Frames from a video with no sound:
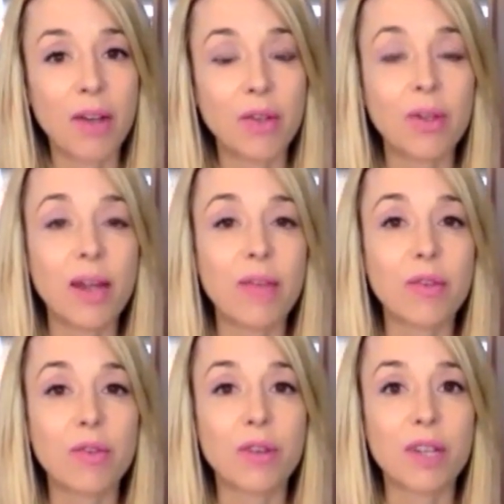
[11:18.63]
You can have
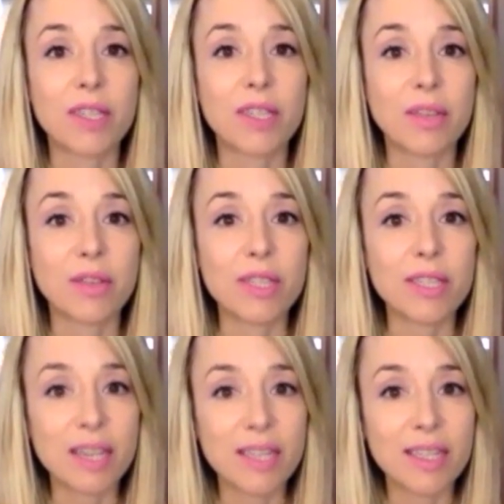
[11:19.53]
your ferritin levels
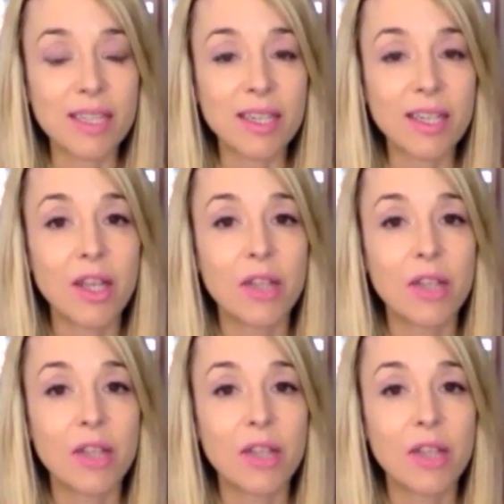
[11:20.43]
tested.